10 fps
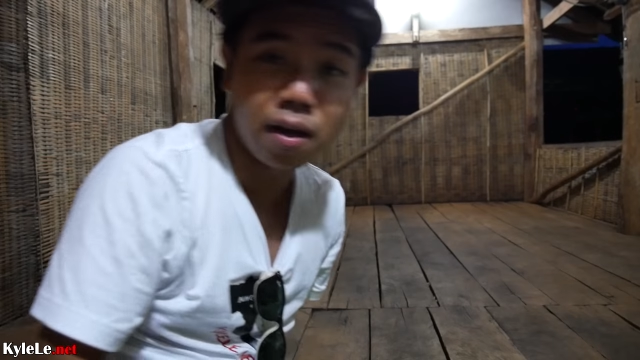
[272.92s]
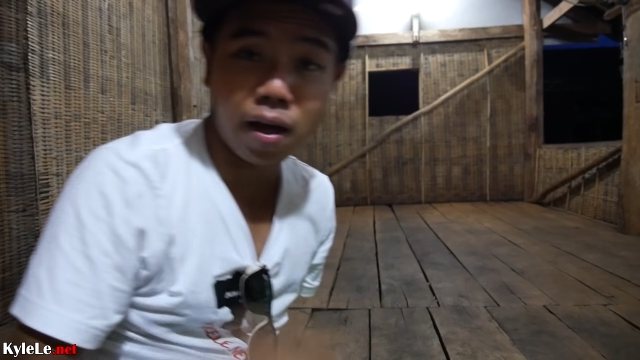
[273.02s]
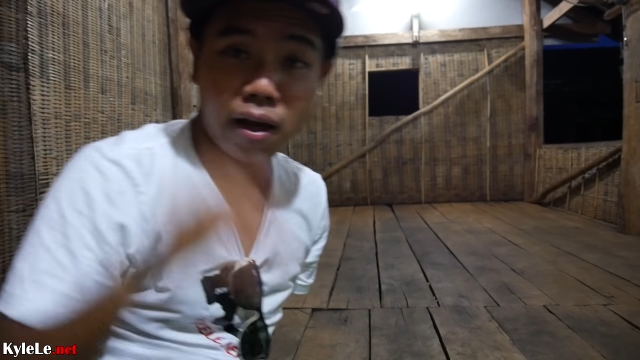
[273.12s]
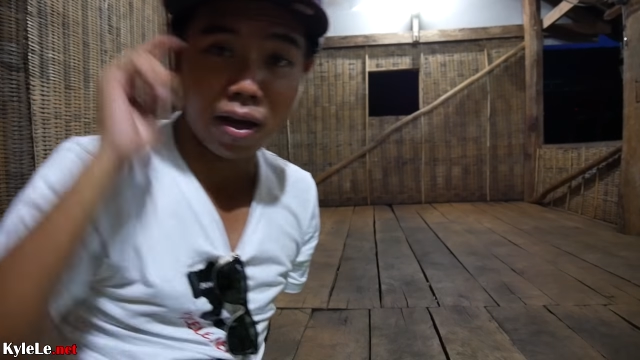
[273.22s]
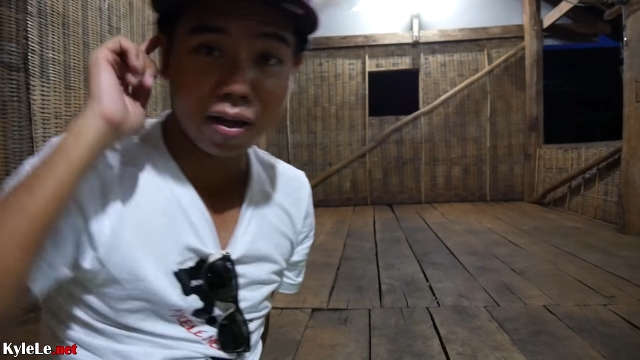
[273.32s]

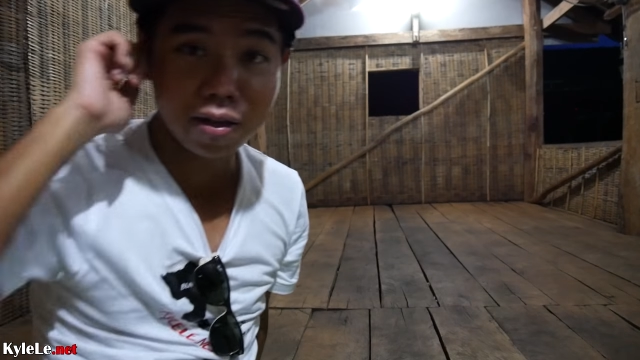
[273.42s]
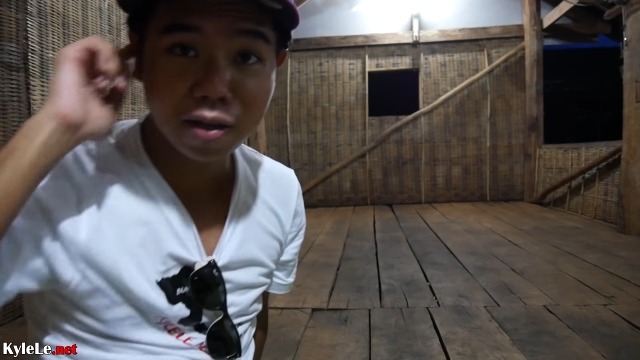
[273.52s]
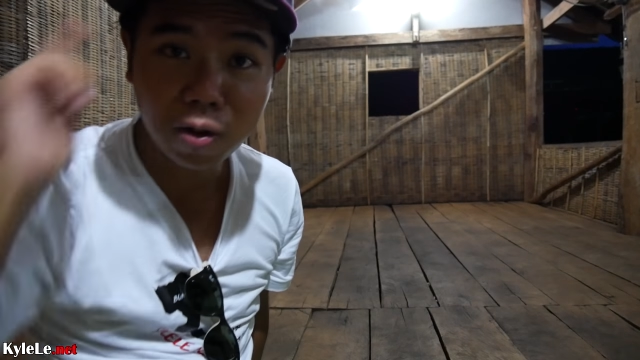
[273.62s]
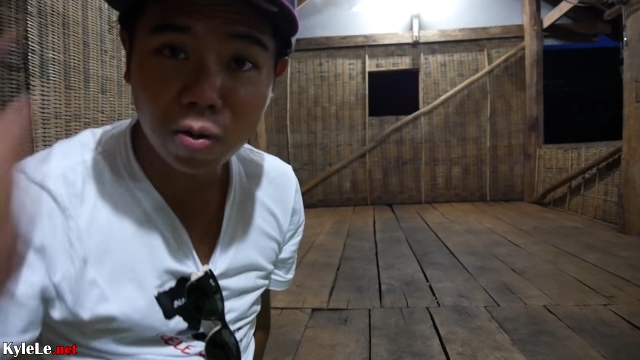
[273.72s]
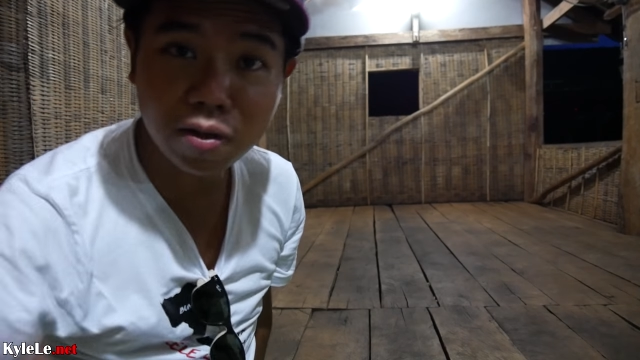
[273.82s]
and
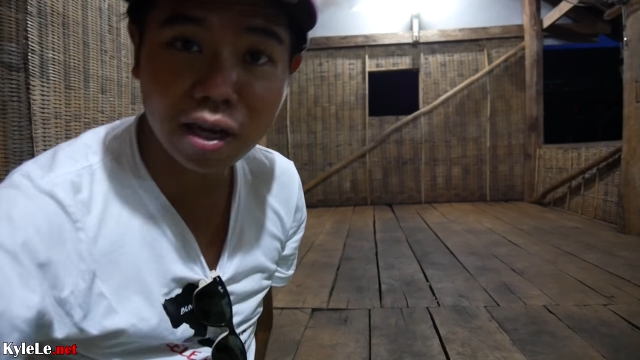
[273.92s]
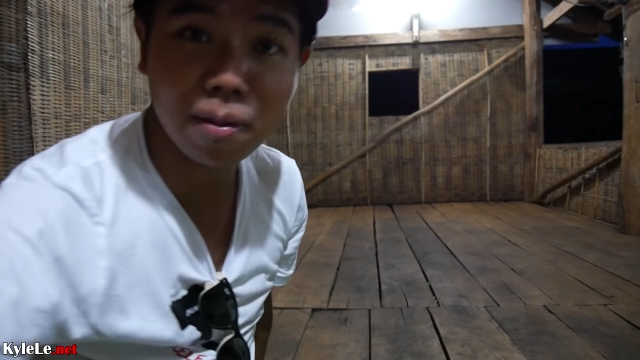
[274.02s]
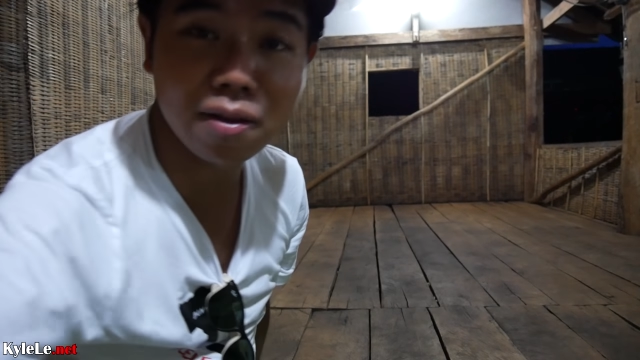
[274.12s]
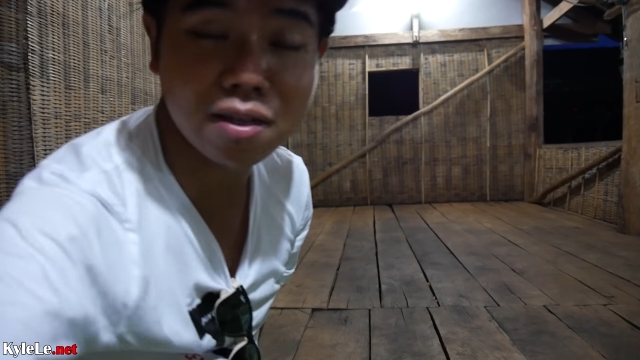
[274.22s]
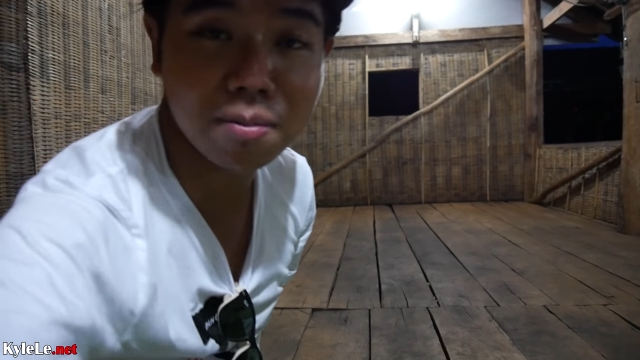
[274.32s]
the cool thing
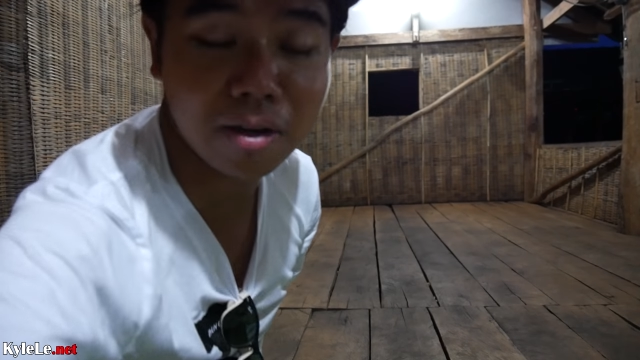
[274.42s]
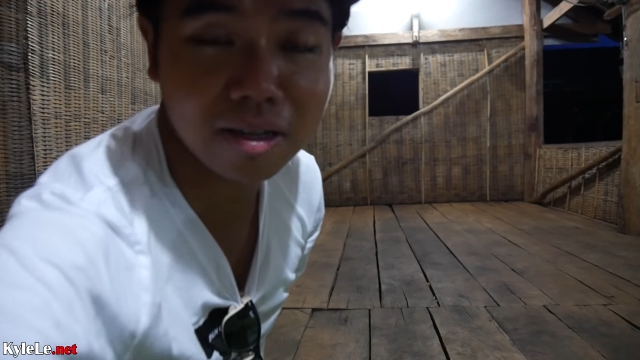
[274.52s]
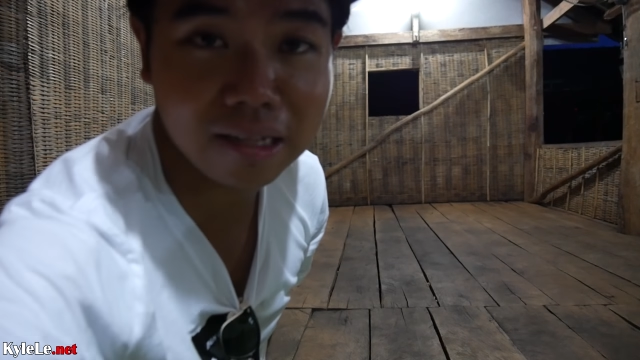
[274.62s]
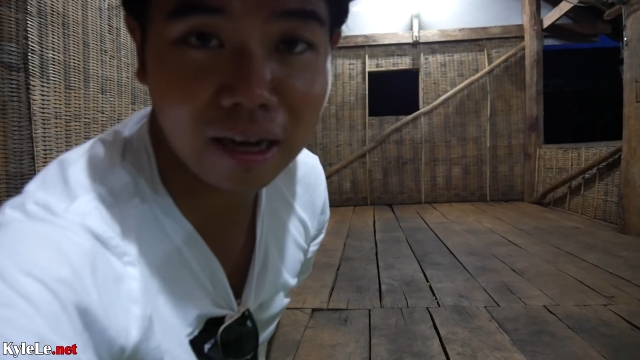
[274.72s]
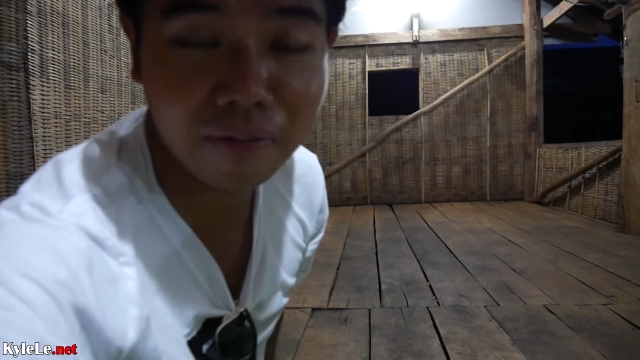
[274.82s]
about this
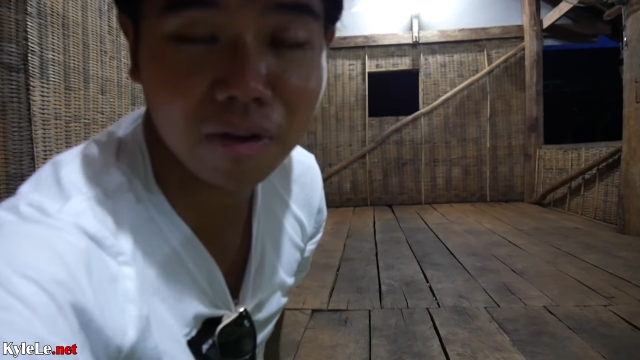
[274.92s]
place that I've